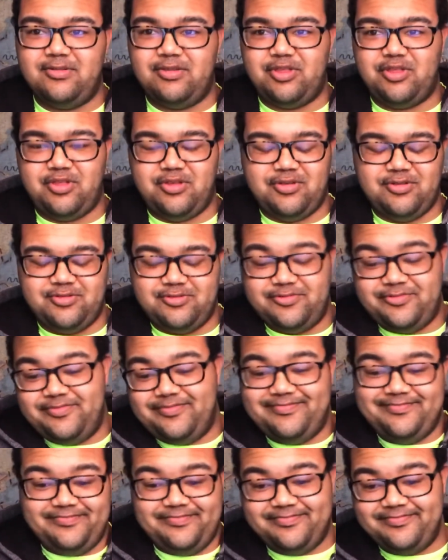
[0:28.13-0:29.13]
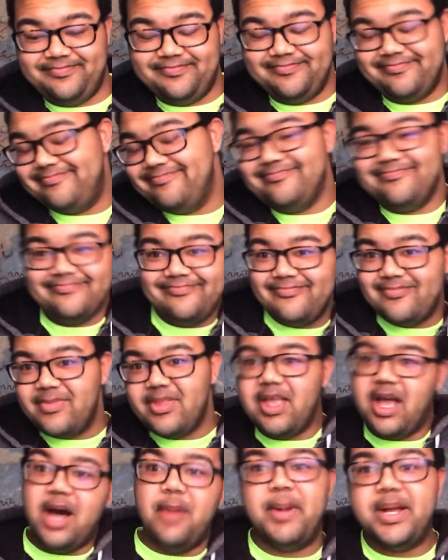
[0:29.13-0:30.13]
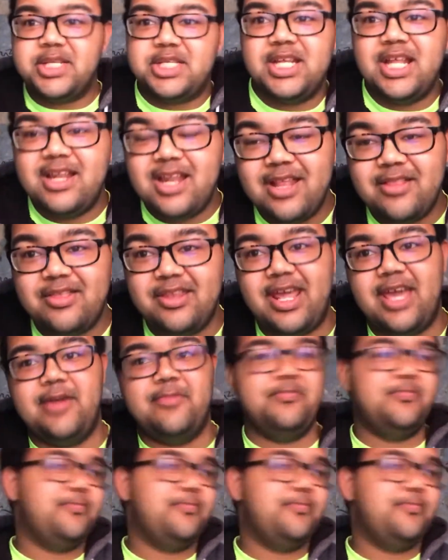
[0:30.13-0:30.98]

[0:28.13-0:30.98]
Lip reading: so I'm mentioning it today.